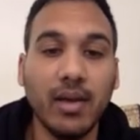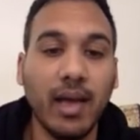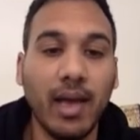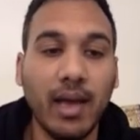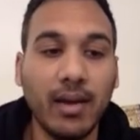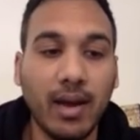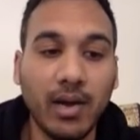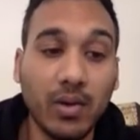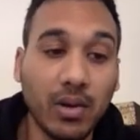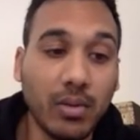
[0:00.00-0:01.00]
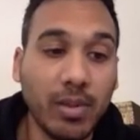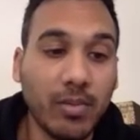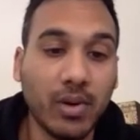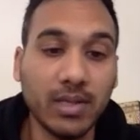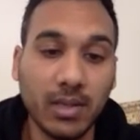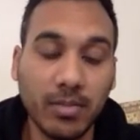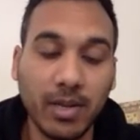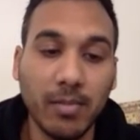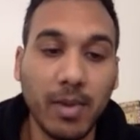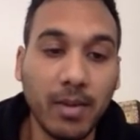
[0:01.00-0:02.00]
and I know a lot of people want to jump in
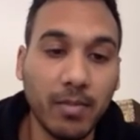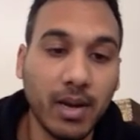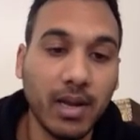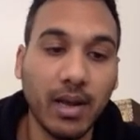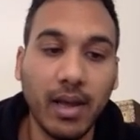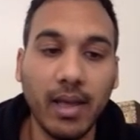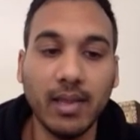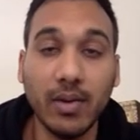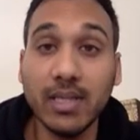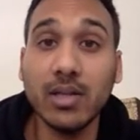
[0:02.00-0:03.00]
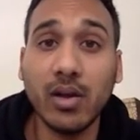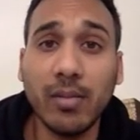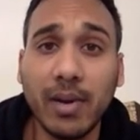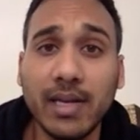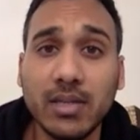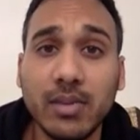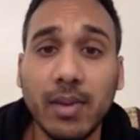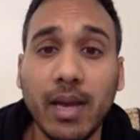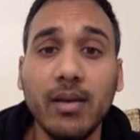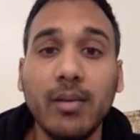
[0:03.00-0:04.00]
and make money, and there is a lot of money to be
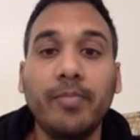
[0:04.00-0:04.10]
made,